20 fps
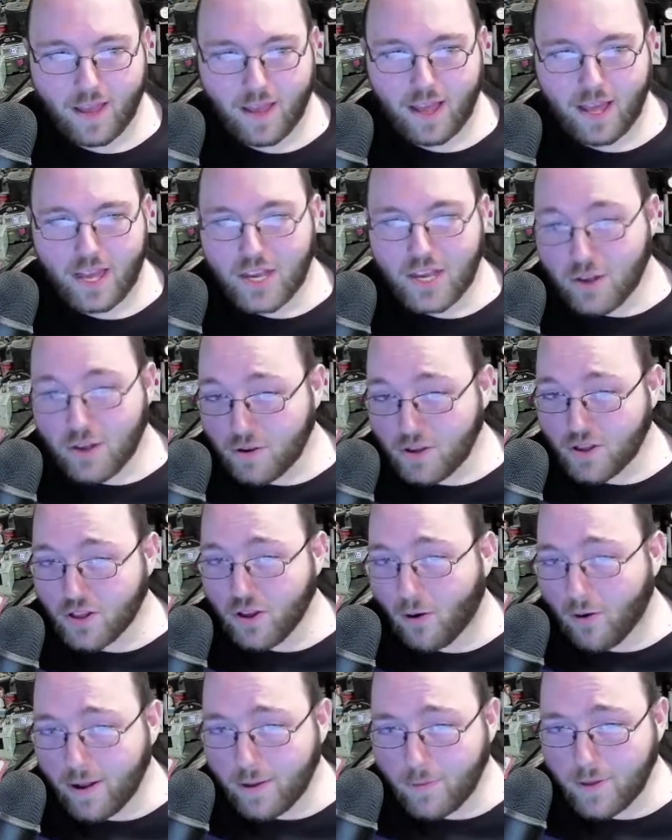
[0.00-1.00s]
So
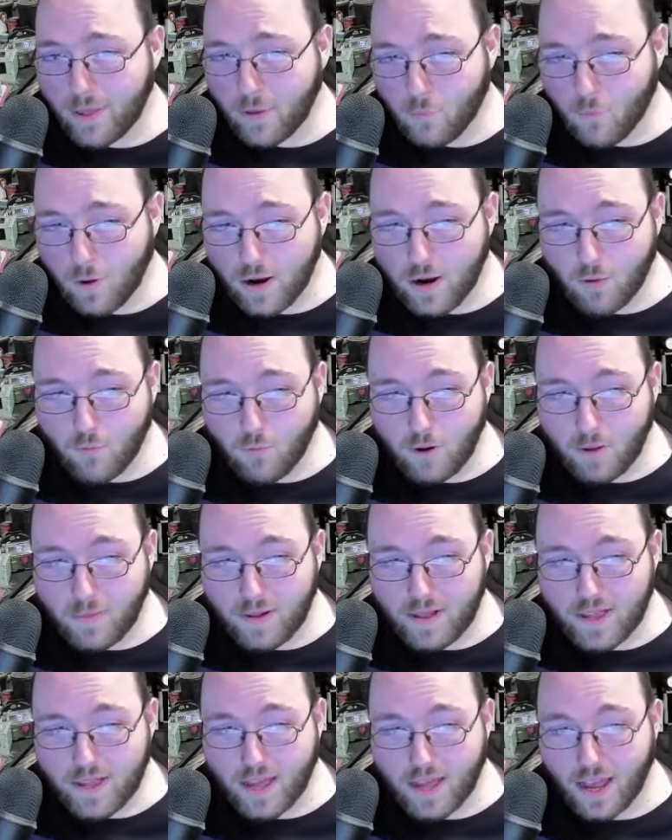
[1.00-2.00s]
starting with the Wonder Woman
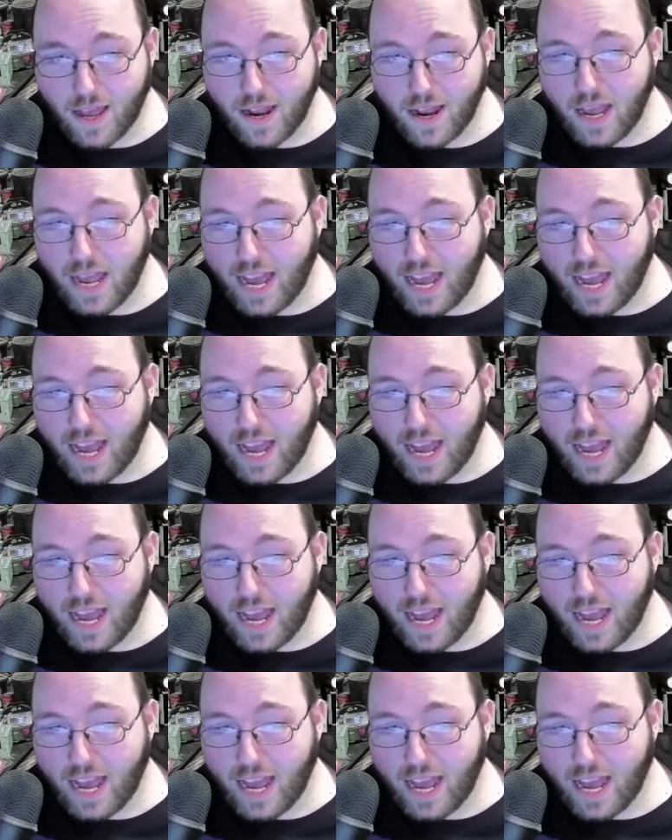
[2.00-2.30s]
set,